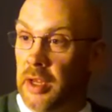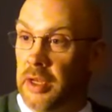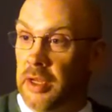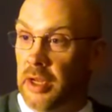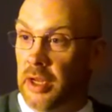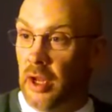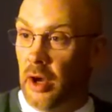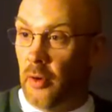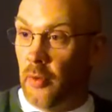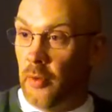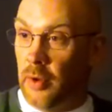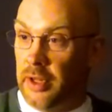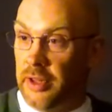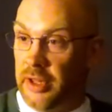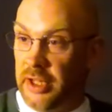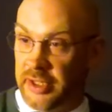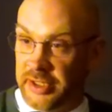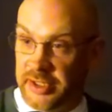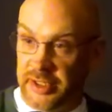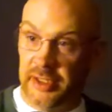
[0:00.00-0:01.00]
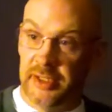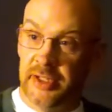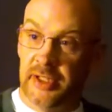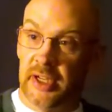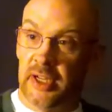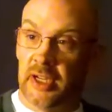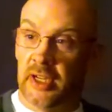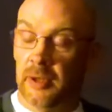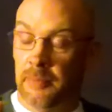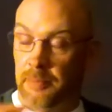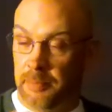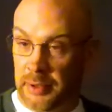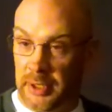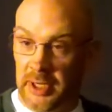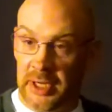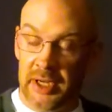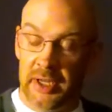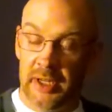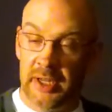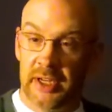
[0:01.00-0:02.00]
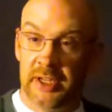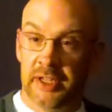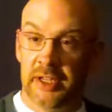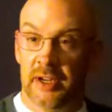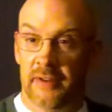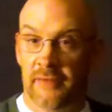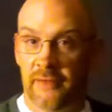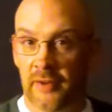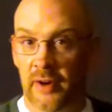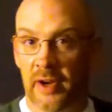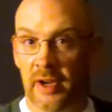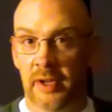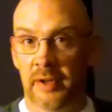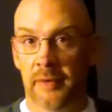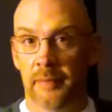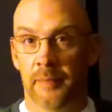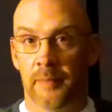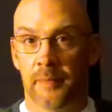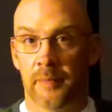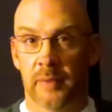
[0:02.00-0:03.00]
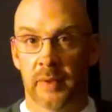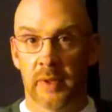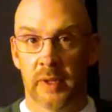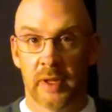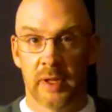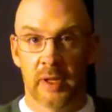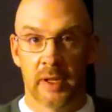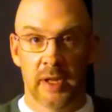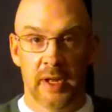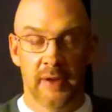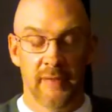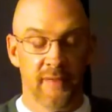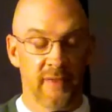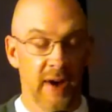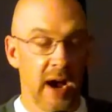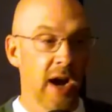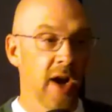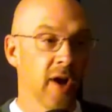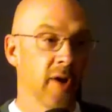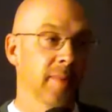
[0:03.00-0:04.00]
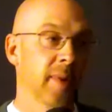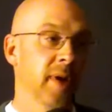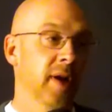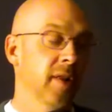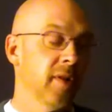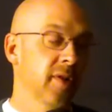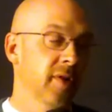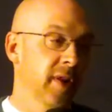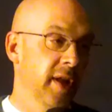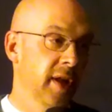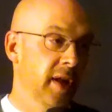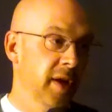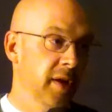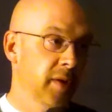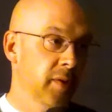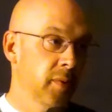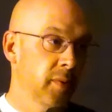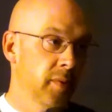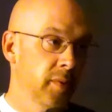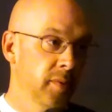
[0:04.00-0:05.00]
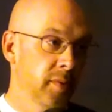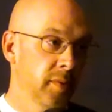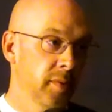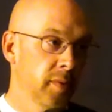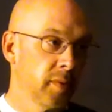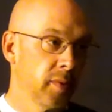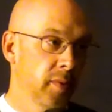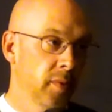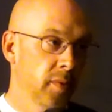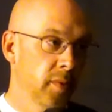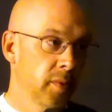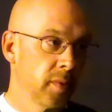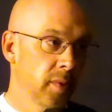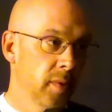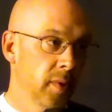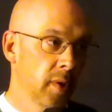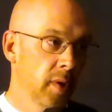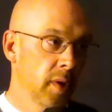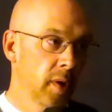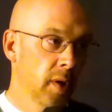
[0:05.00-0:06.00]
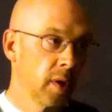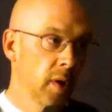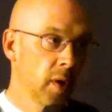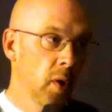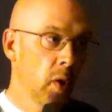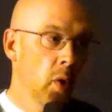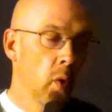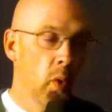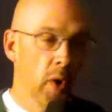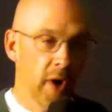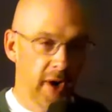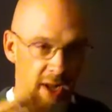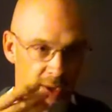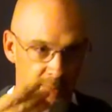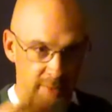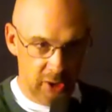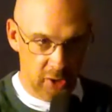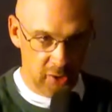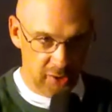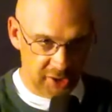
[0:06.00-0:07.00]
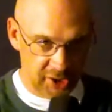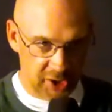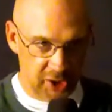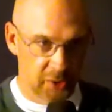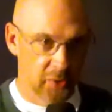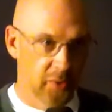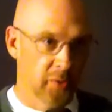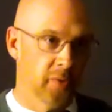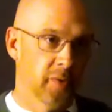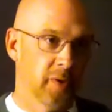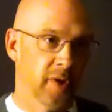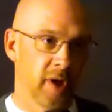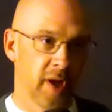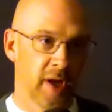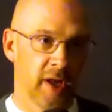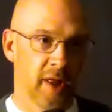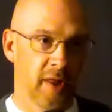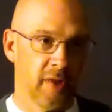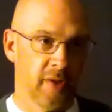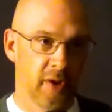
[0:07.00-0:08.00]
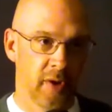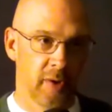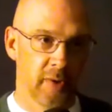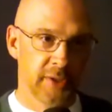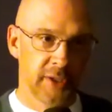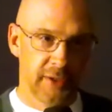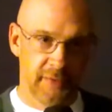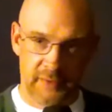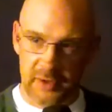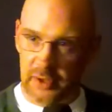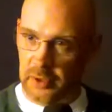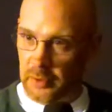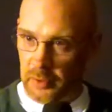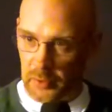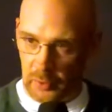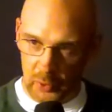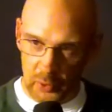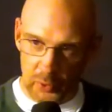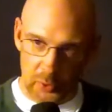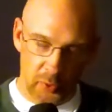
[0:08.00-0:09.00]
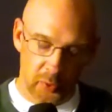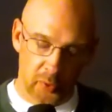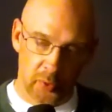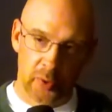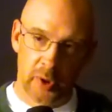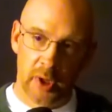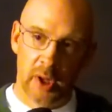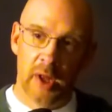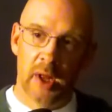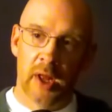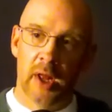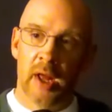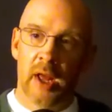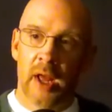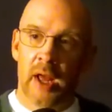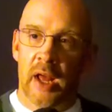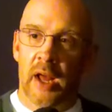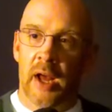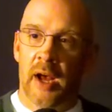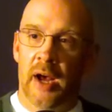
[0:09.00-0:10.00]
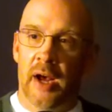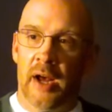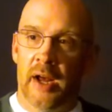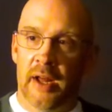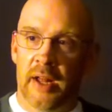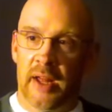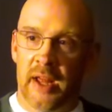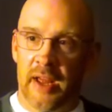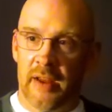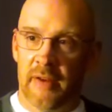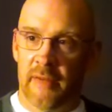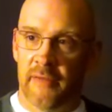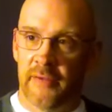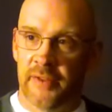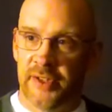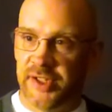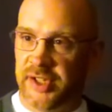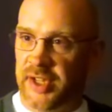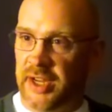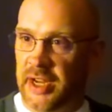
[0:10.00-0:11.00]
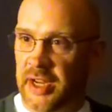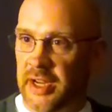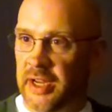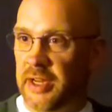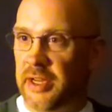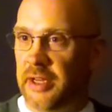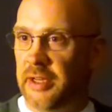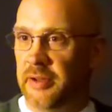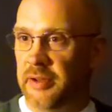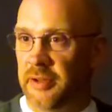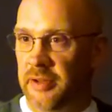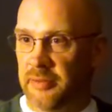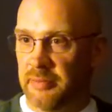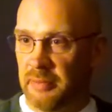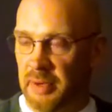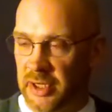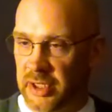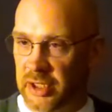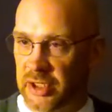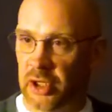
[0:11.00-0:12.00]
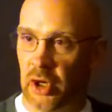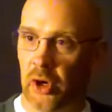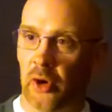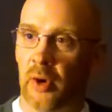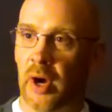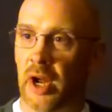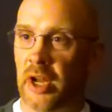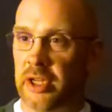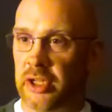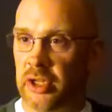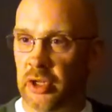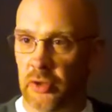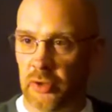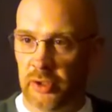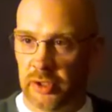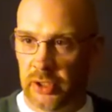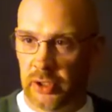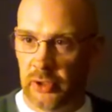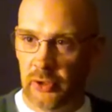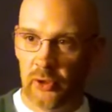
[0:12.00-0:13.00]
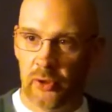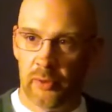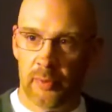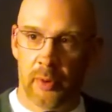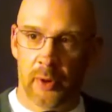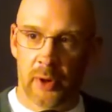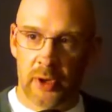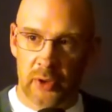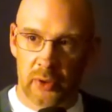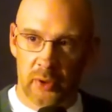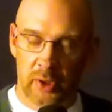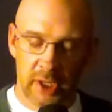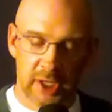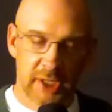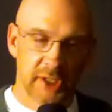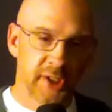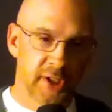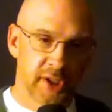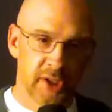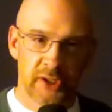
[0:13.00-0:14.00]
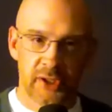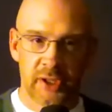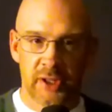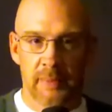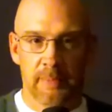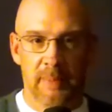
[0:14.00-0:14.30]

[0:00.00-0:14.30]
this is a completely different environment than what I'm used to. Those of you who have seen my show on YouTube or you listen to the